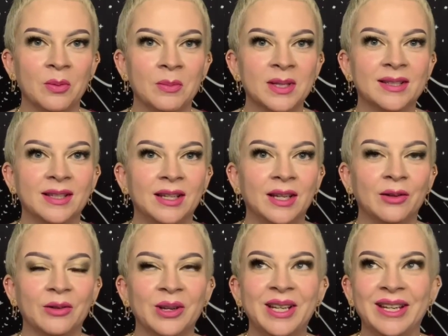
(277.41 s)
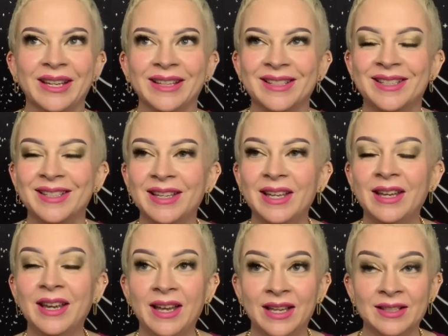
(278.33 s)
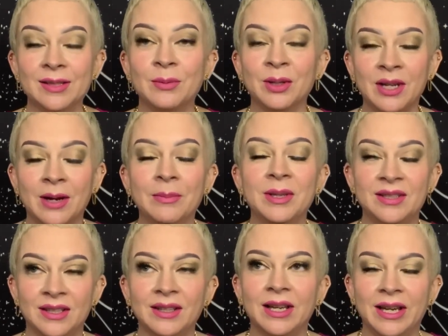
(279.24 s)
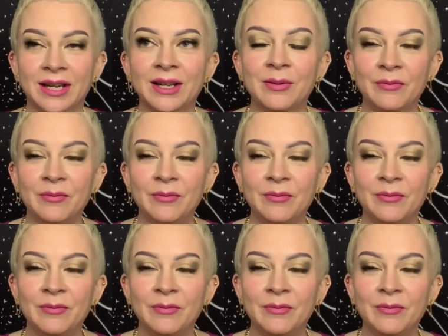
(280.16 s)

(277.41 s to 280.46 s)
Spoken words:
missing an ingredient. And someone commented like,